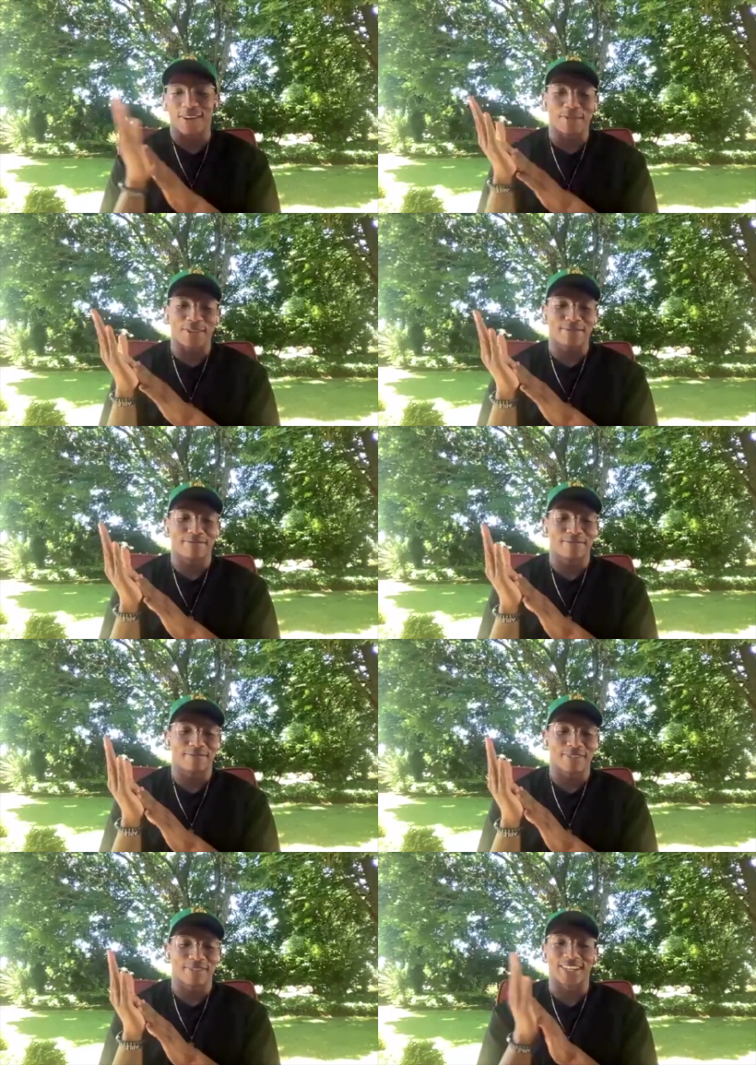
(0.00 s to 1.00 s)
mean,
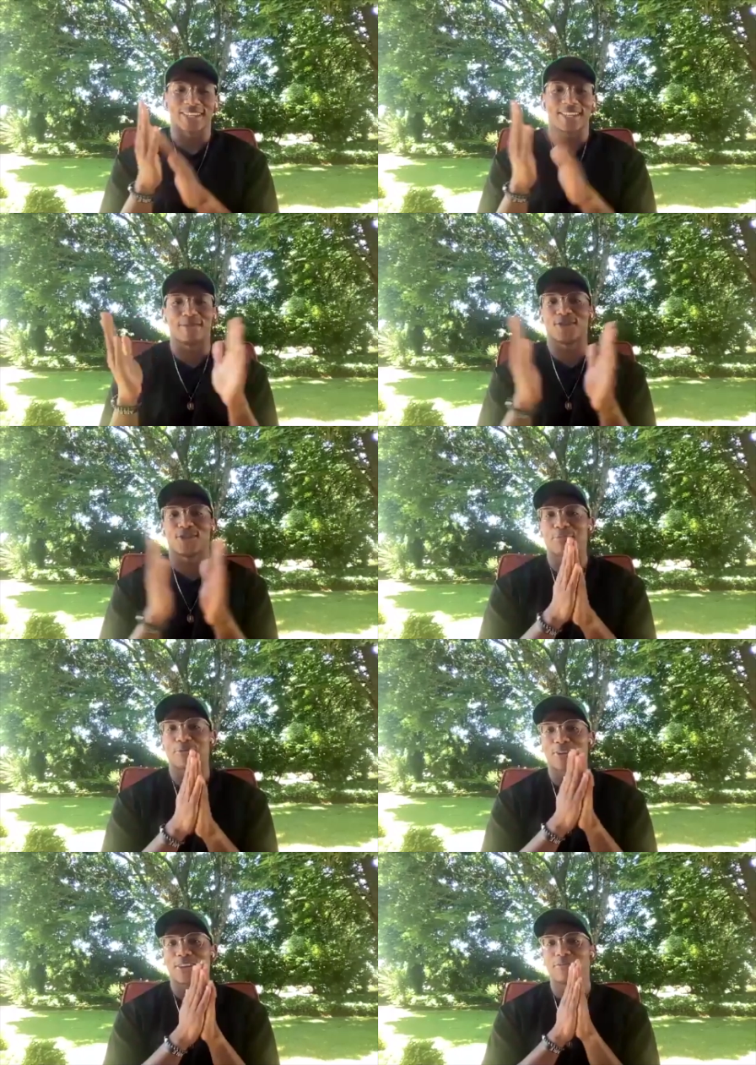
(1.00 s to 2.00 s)
like I said, I'm just super
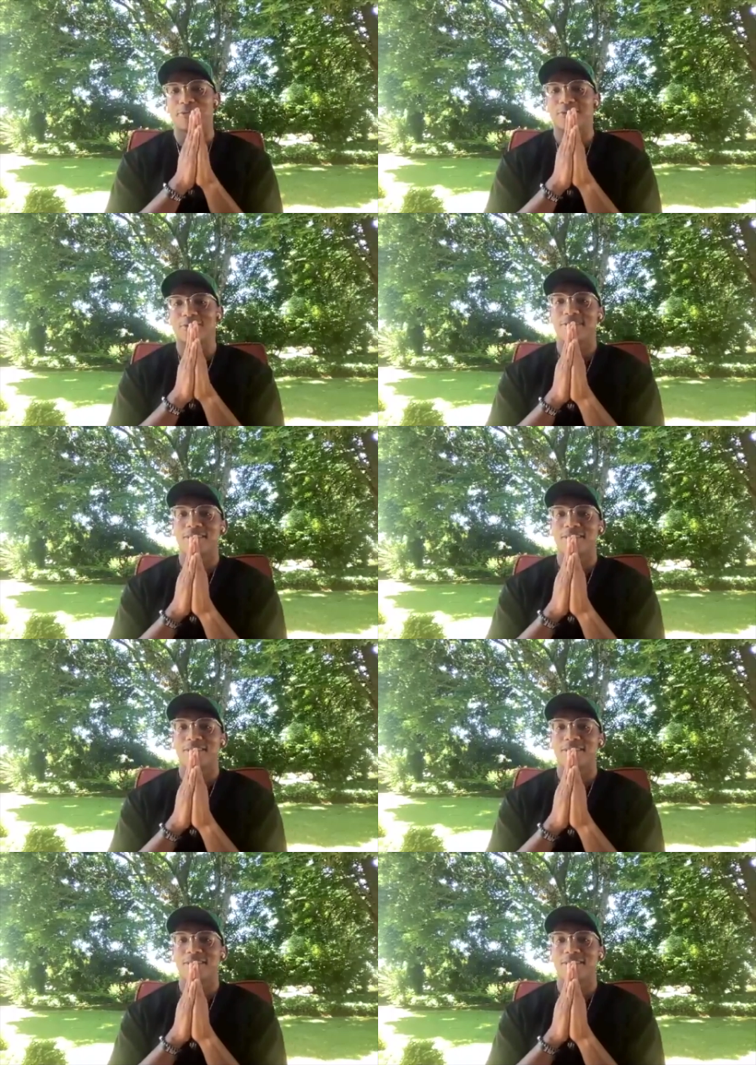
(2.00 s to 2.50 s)
thankful.